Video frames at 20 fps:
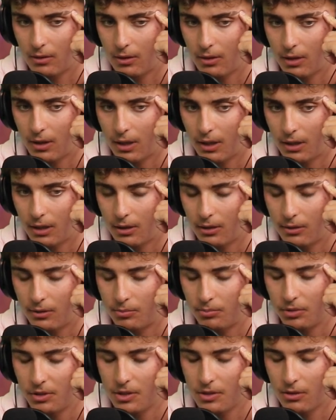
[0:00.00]
And
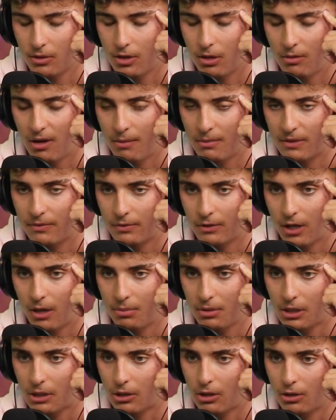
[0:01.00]
please don't come at me for not
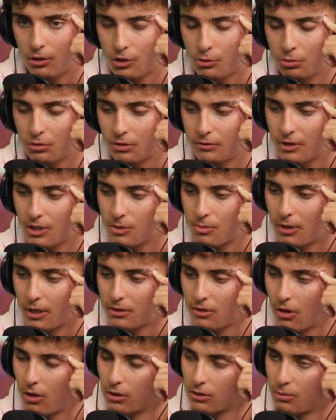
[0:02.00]
being knowledgeable of this. But I
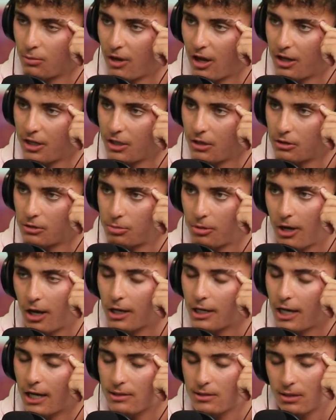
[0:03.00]
talked about it on the
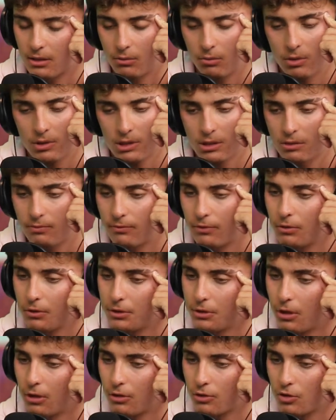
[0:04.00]
podcast, and I wasn't
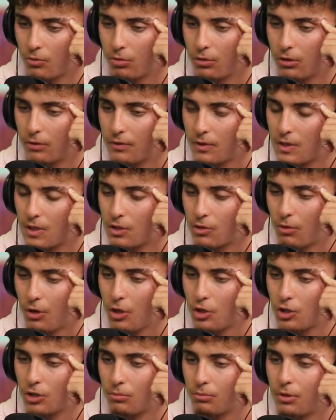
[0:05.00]
fully knowledgeable of the
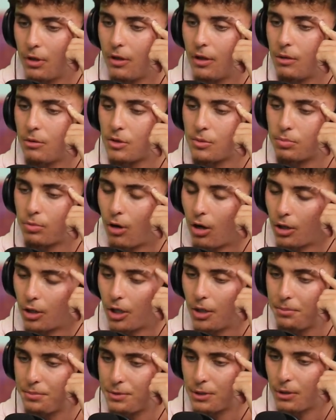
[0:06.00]
situation, but it was brought
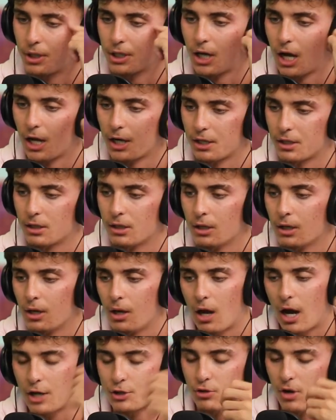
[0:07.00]
up. So I
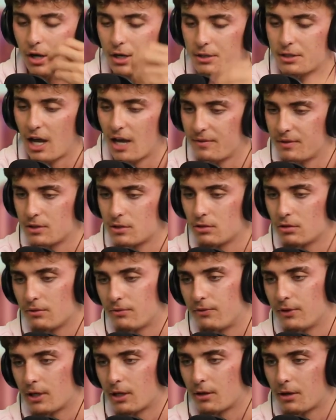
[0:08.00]
tried to dive into it,
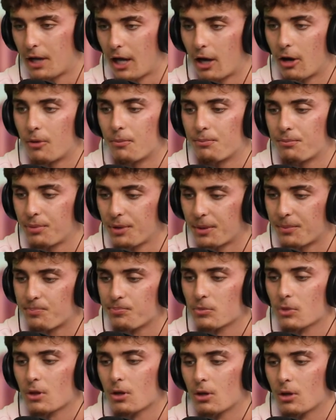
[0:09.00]
figure it out. But
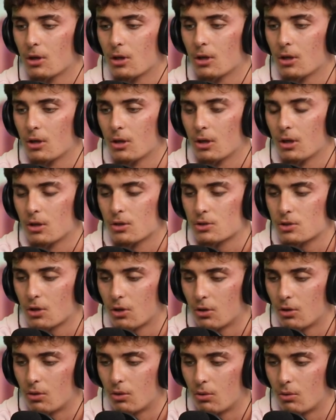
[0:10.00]

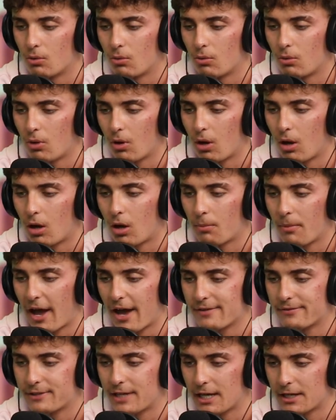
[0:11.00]
so,
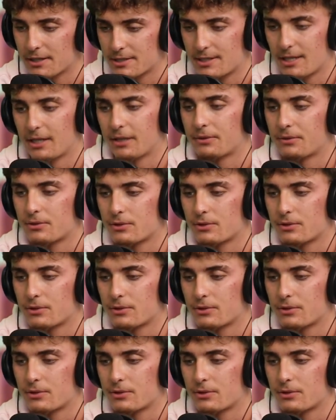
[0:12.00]
Afghanistan.